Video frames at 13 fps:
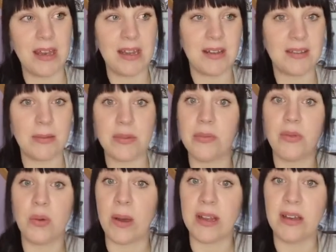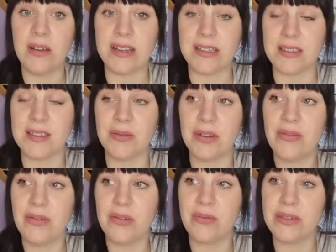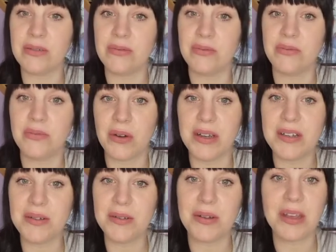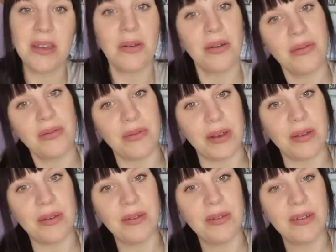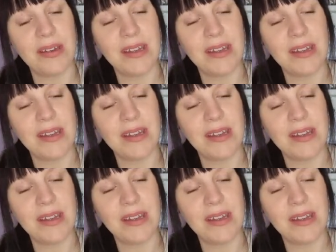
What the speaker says: And then some of them were quite nice. So I thought, well, why don't I go through,